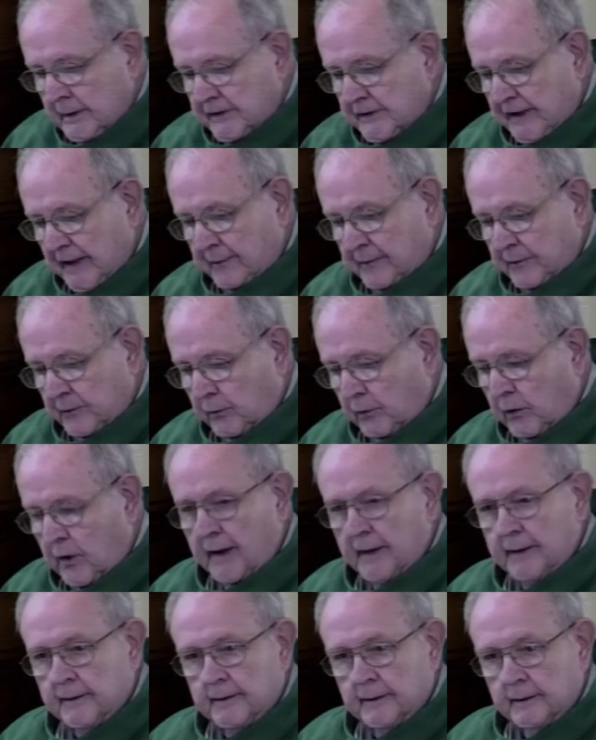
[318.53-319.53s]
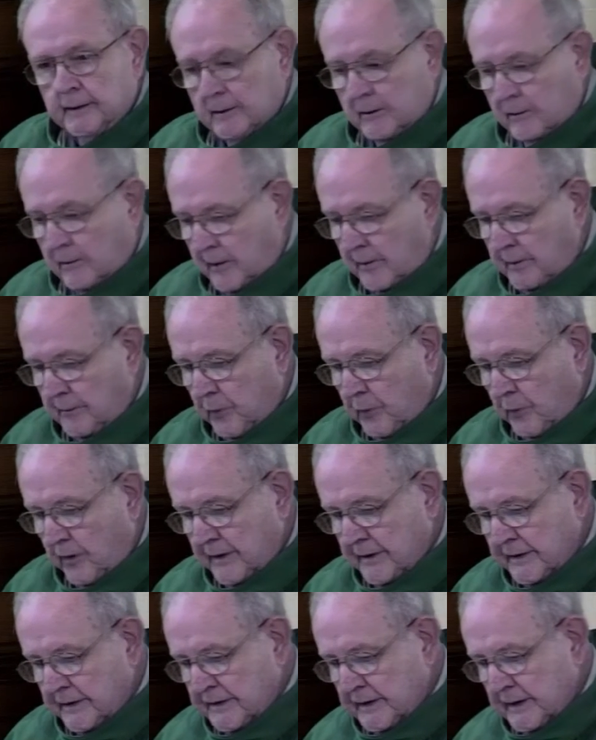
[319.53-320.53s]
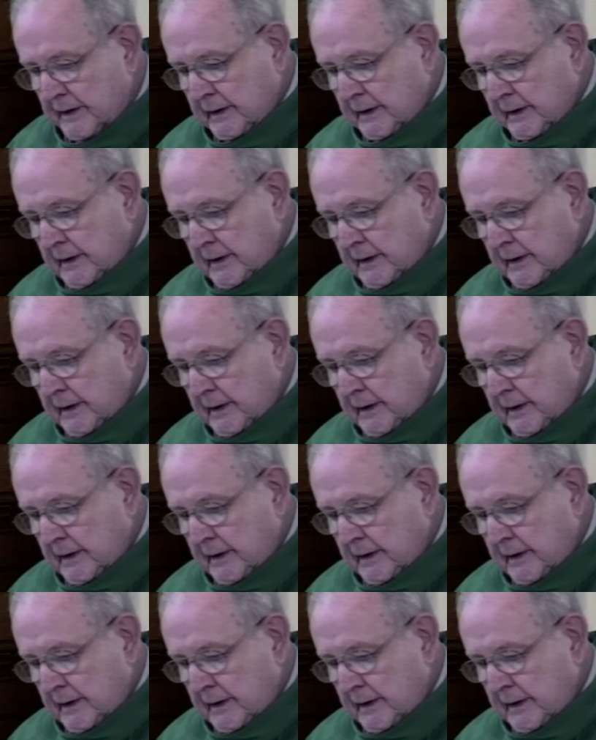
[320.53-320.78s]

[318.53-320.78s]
chapter one, are important,